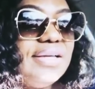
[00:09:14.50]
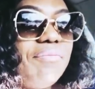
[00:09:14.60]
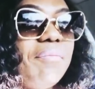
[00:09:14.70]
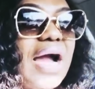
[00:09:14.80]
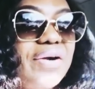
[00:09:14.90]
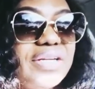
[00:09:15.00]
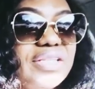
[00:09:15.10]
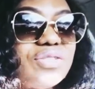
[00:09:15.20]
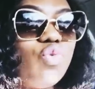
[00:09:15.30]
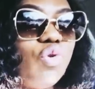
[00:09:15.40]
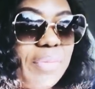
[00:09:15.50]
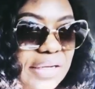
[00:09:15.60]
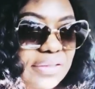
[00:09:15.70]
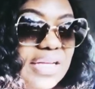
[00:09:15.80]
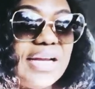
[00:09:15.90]
married this
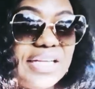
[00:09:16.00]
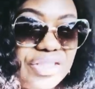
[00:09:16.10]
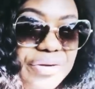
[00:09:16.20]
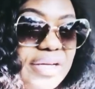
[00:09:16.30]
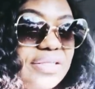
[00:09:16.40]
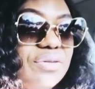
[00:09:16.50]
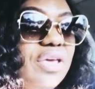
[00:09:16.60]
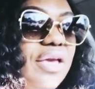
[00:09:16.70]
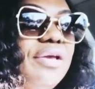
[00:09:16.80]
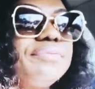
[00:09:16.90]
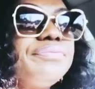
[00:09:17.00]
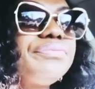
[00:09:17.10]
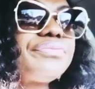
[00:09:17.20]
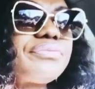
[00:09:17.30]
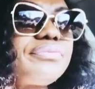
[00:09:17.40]
woman. They are Nigerians, okay,
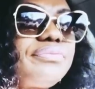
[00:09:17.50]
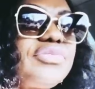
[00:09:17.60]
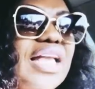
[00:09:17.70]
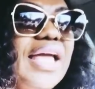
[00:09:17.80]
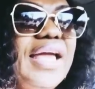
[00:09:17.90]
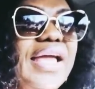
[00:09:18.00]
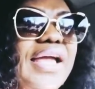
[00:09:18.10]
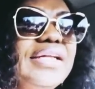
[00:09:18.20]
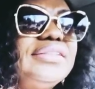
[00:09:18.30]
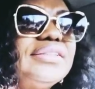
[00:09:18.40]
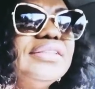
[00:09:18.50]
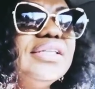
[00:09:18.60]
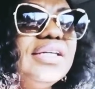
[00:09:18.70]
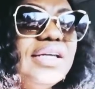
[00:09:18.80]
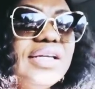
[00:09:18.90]
and
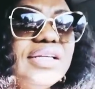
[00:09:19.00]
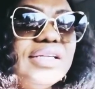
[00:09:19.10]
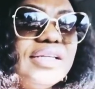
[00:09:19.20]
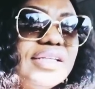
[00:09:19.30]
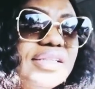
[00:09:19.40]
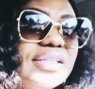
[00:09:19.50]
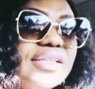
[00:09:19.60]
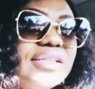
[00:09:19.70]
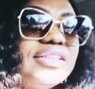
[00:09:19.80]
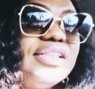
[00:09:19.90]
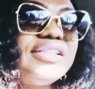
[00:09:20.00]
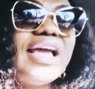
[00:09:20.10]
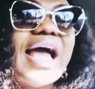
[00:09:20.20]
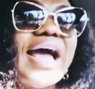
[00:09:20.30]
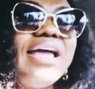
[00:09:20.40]
she's
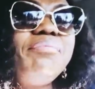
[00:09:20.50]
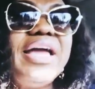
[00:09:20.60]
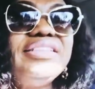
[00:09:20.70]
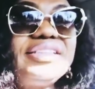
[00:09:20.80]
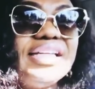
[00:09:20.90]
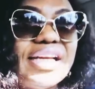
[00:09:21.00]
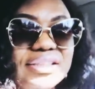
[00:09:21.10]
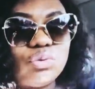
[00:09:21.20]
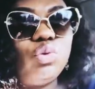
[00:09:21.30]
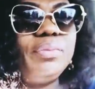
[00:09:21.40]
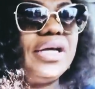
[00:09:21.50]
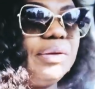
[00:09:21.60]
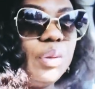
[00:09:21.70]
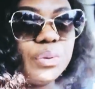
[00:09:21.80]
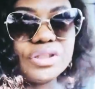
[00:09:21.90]
a high maintenance woman,
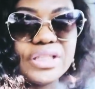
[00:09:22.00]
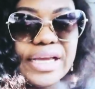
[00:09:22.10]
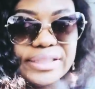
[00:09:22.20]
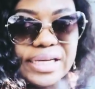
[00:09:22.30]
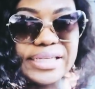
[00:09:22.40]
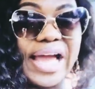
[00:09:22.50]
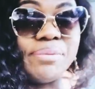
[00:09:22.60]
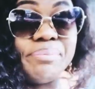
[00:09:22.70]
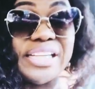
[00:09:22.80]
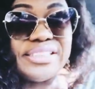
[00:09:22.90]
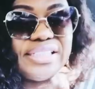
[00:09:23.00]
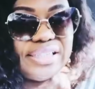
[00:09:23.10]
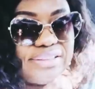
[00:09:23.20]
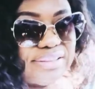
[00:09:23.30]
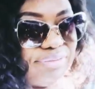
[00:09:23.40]
let me put it like that, high
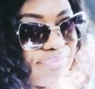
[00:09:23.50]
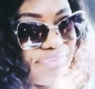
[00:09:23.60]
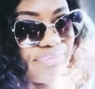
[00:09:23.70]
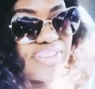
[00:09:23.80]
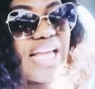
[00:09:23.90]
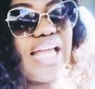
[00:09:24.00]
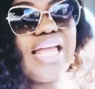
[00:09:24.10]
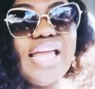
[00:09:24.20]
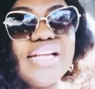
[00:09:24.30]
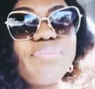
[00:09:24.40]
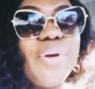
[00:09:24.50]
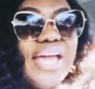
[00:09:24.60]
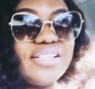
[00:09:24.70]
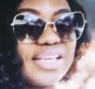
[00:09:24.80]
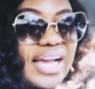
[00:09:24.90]
maintenance. And
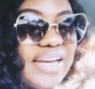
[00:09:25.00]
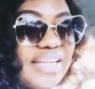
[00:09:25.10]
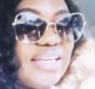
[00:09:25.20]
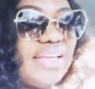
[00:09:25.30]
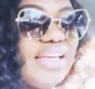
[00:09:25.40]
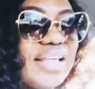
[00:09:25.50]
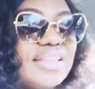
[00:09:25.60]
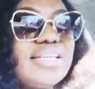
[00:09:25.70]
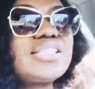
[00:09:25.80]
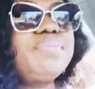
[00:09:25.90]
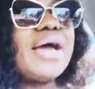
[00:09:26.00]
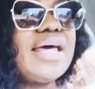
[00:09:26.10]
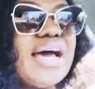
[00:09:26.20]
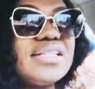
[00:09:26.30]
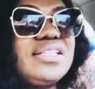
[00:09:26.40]
basically this
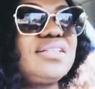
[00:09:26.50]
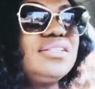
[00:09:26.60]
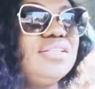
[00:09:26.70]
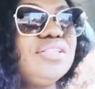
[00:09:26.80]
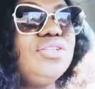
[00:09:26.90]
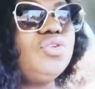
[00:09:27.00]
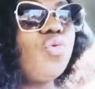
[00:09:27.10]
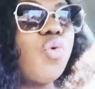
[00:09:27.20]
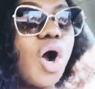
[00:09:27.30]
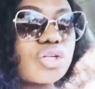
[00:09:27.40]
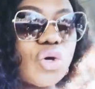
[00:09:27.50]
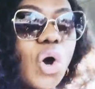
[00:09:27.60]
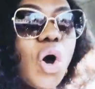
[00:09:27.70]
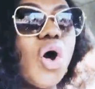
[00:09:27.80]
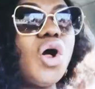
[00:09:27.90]
man had, you know, worked
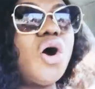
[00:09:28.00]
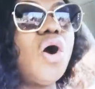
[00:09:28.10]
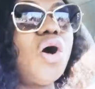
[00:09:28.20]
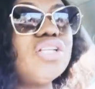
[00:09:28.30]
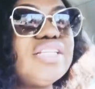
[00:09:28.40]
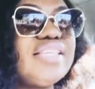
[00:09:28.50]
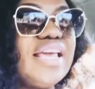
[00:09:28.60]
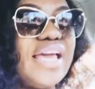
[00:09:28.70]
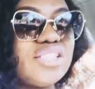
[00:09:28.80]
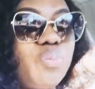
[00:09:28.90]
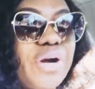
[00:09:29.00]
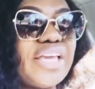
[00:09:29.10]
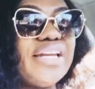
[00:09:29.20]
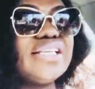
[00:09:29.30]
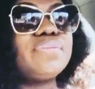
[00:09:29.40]
all these years
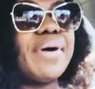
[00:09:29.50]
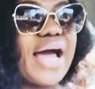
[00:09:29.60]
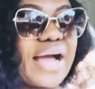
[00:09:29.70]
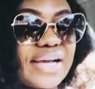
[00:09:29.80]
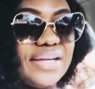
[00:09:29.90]
breaking his back